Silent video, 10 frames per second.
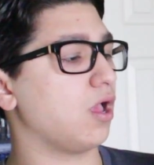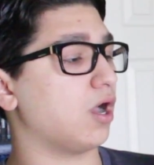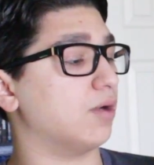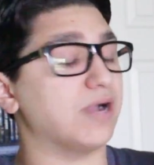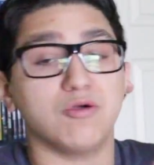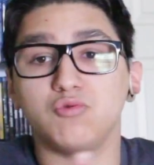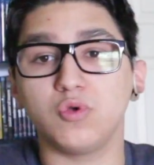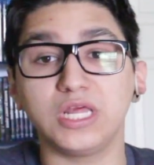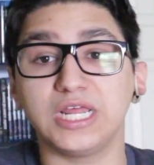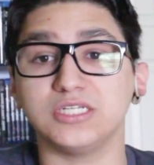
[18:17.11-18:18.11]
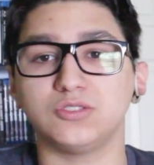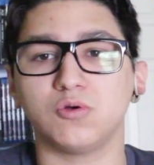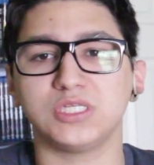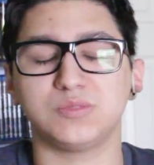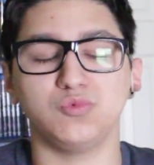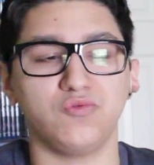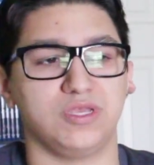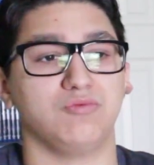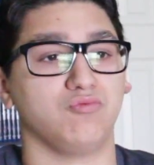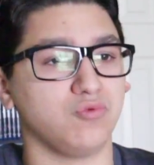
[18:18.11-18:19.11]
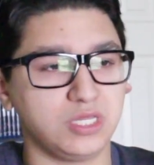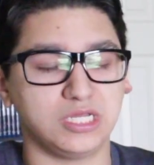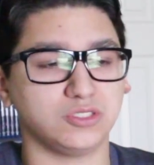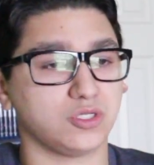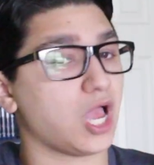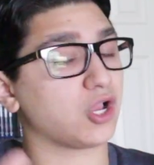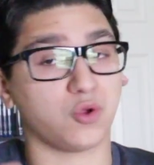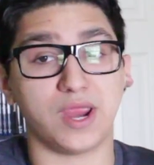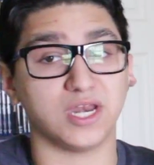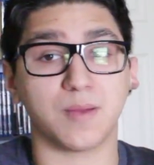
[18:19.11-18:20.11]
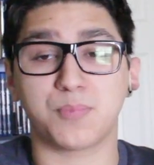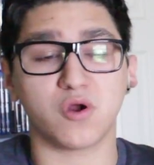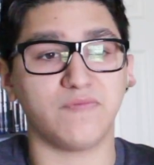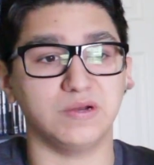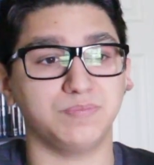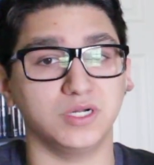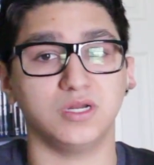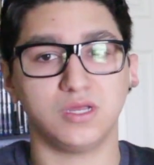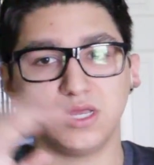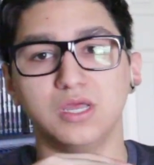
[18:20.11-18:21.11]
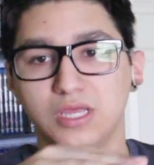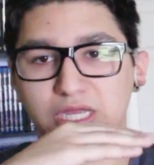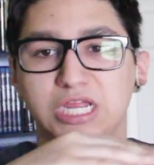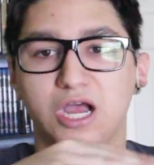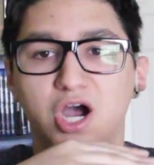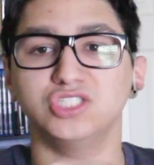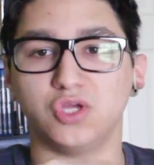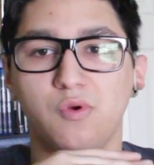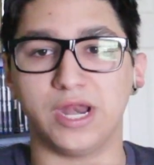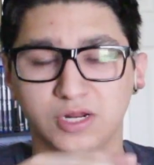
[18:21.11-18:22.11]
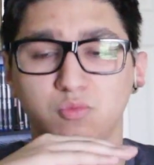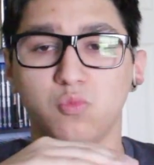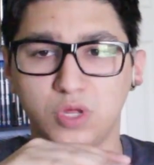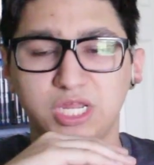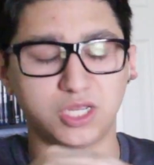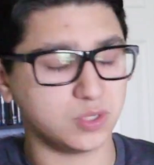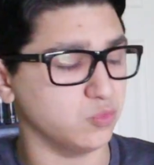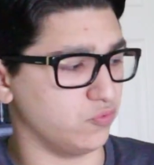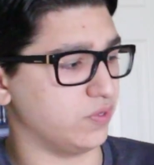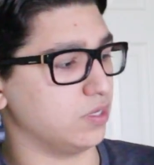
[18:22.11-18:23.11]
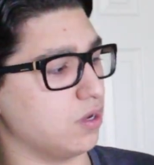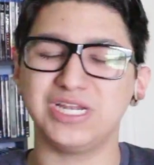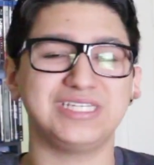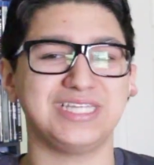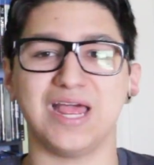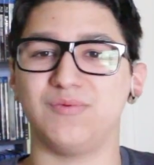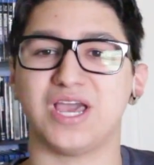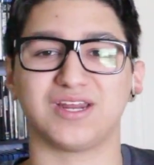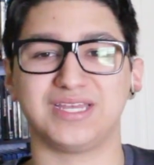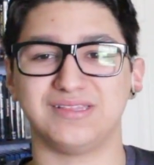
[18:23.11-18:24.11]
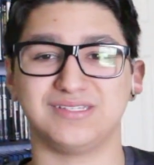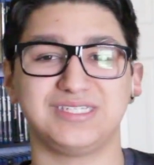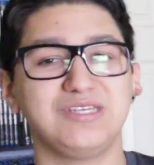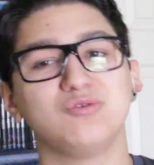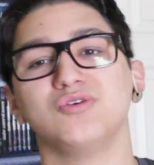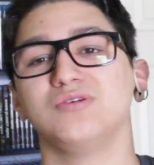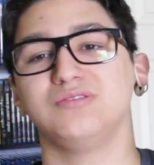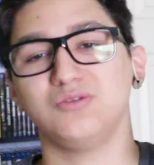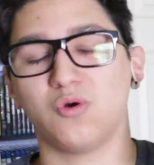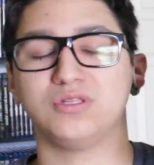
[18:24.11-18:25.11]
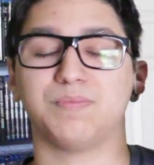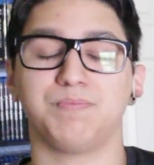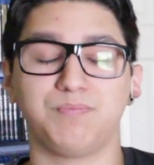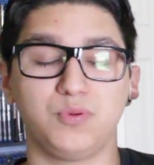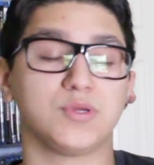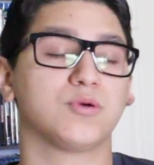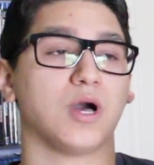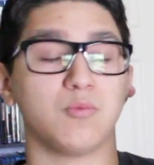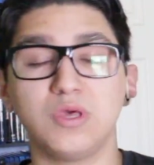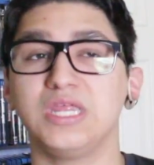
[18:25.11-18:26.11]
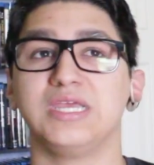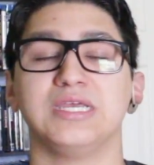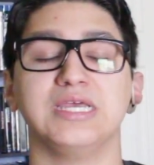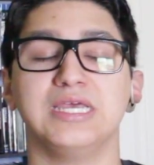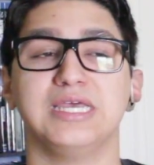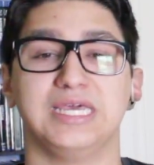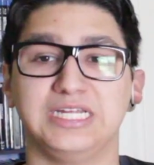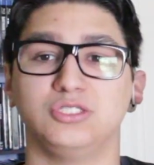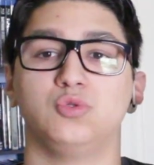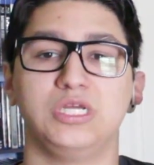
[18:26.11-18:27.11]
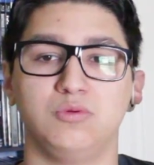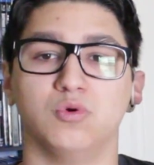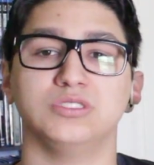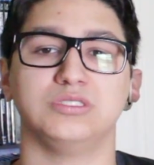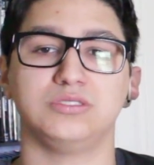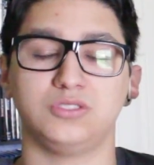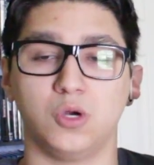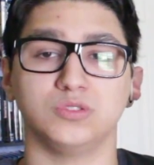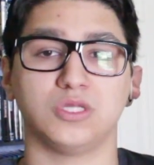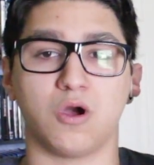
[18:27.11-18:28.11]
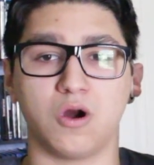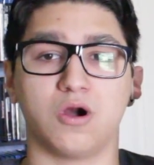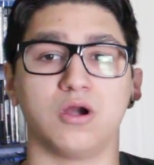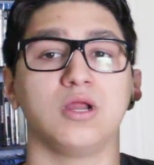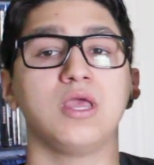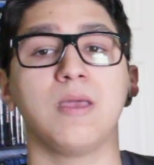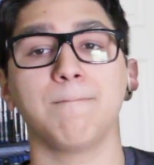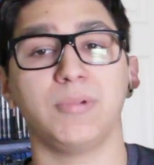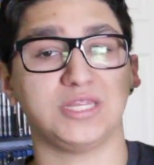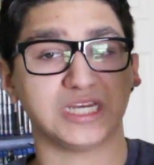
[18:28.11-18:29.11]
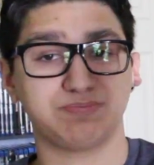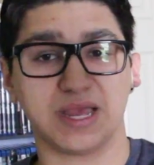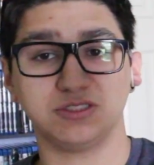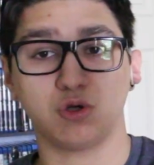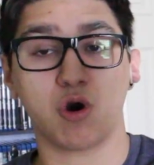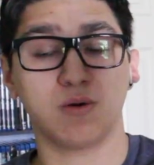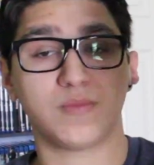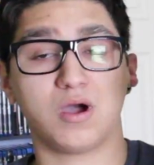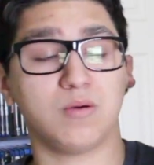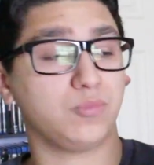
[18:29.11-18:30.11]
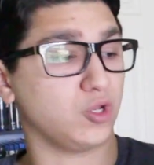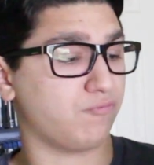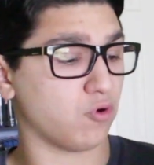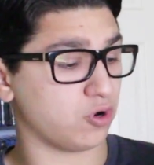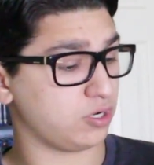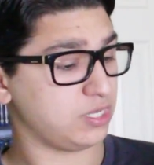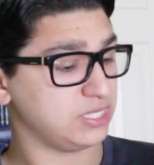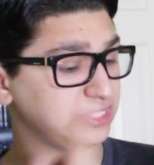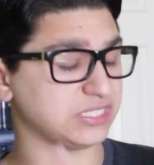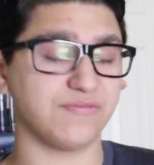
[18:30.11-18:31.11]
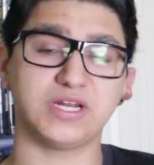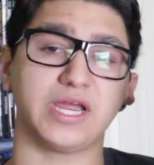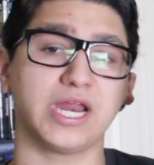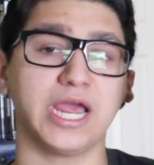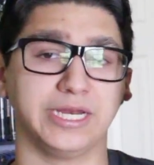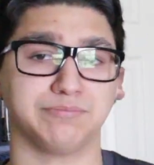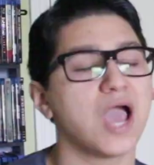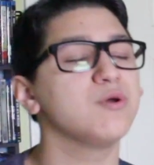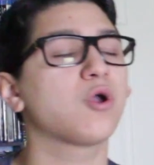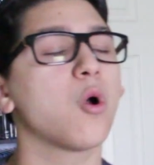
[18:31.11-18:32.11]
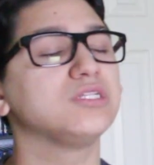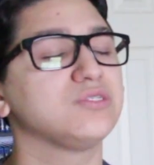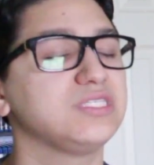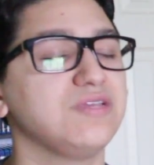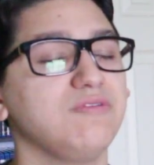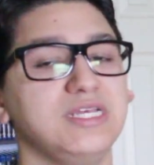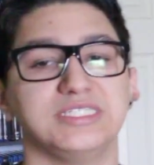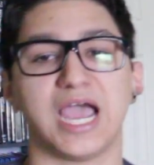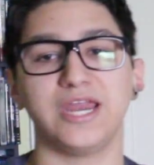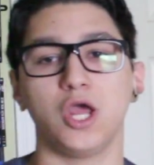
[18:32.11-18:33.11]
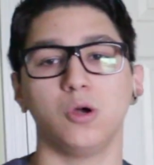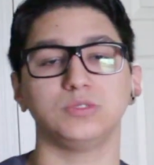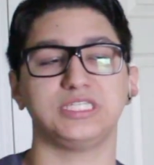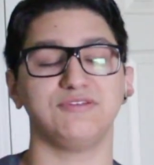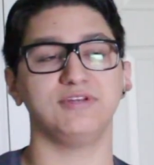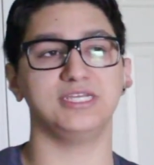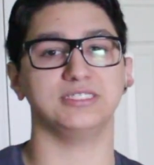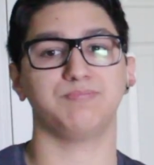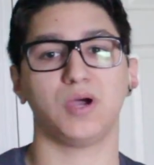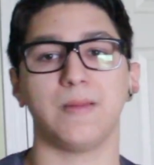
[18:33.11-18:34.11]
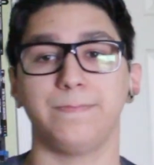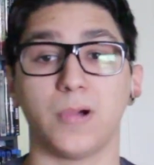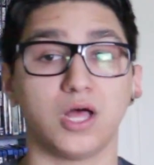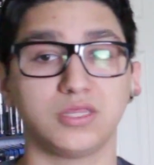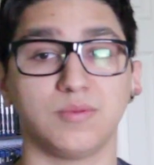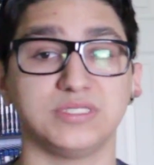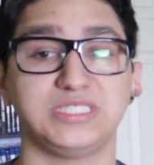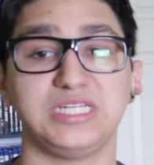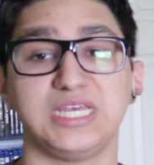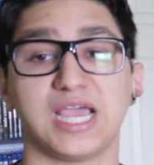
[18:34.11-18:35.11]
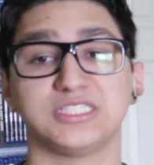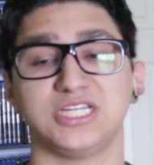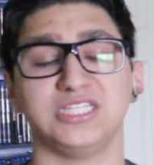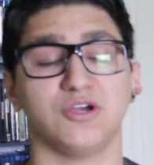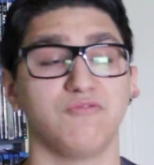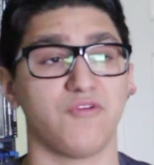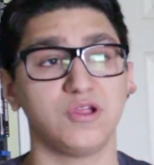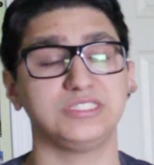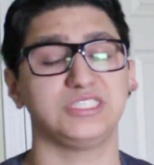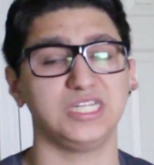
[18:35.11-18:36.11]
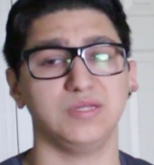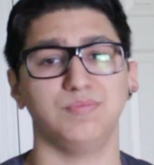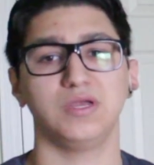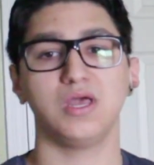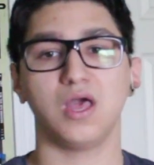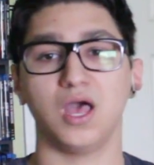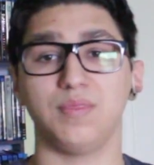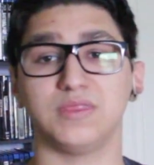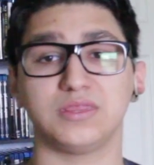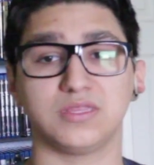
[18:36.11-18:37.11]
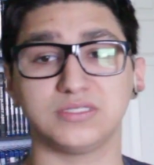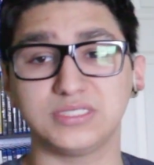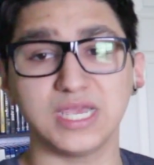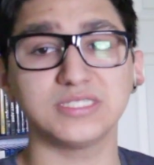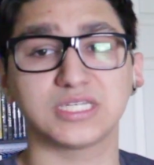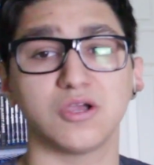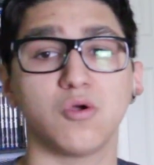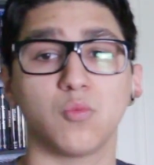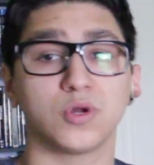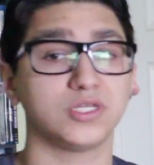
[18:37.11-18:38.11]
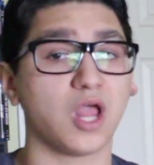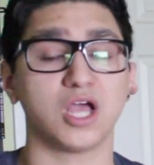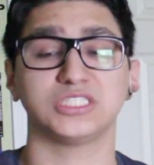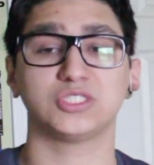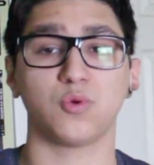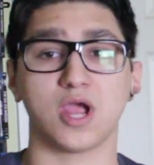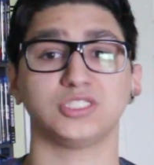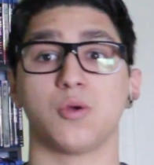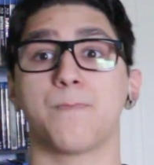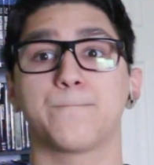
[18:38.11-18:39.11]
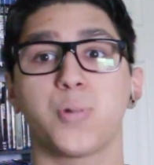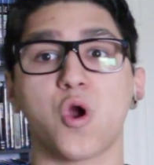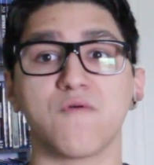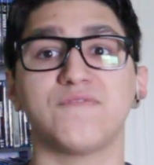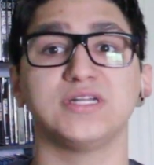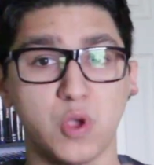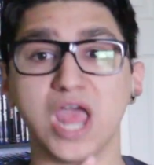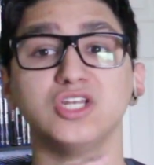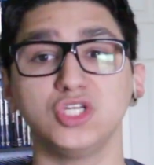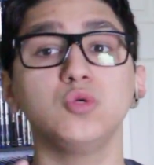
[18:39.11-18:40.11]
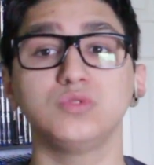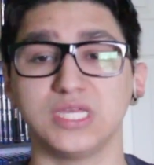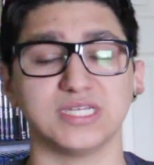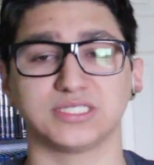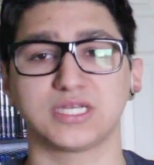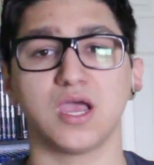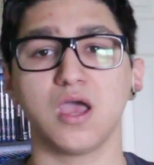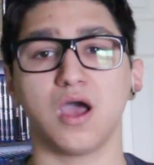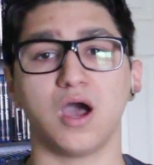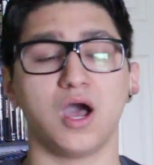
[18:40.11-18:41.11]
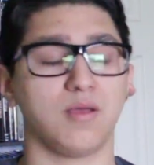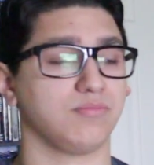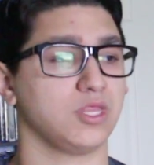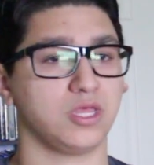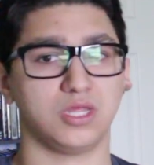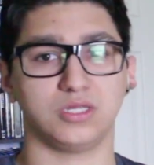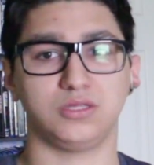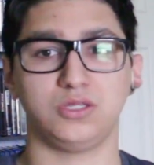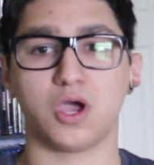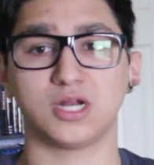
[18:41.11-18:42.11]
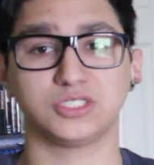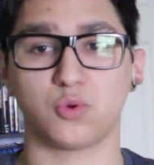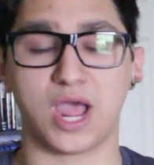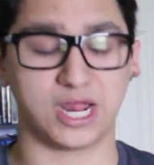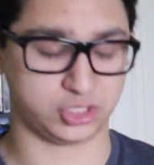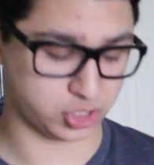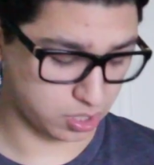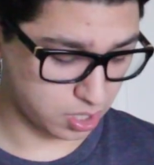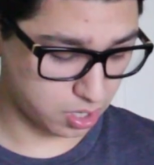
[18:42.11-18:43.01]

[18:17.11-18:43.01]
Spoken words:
I really enjoy this movie. Not great, not perfect, but underrated. Really good movie. Really sad we're not going to get the sequel nor the prequel. I really intrigued what those are. But that's Pandora on Blu-ray for $7.99. Now we're going to DVDs. I know DVDs, but I bought them on CD Exchange. They were very cheap, and the discs were not scratched. They're perfect, brand new disc. Not a scratch.